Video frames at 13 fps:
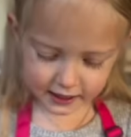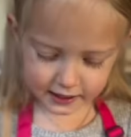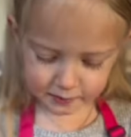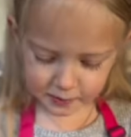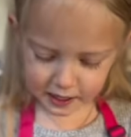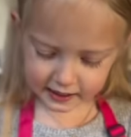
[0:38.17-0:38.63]

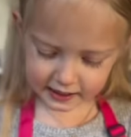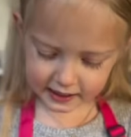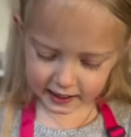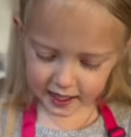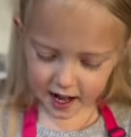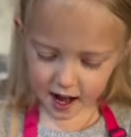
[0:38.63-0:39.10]
Mix it
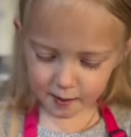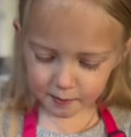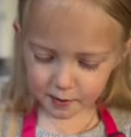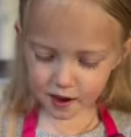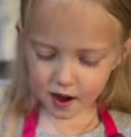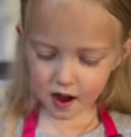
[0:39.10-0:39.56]
up.
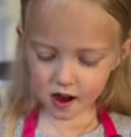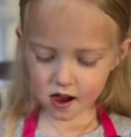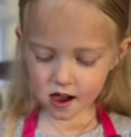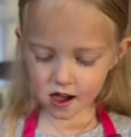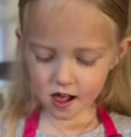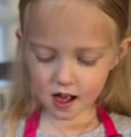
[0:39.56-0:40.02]

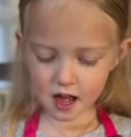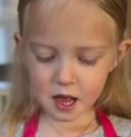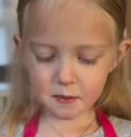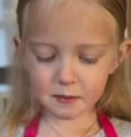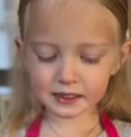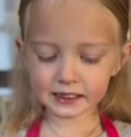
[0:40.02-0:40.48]
And
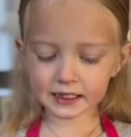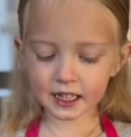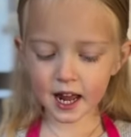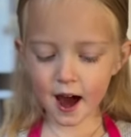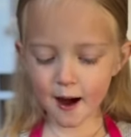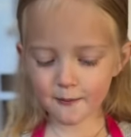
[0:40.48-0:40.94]
mix it up.